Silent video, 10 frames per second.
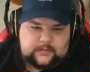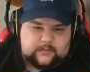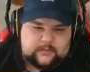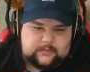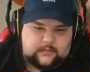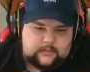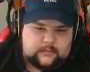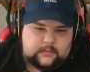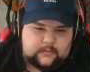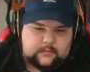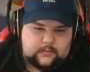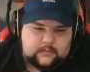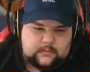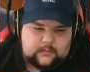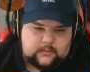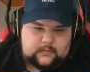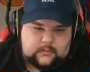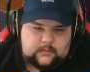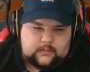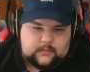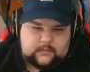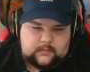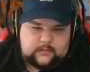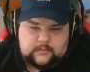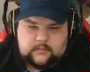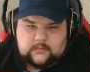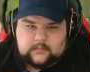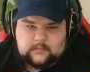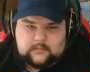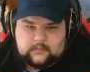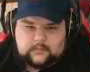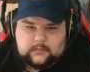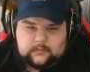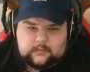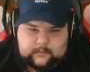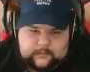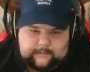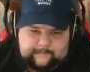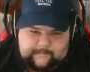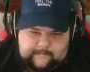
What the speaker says: [no speech]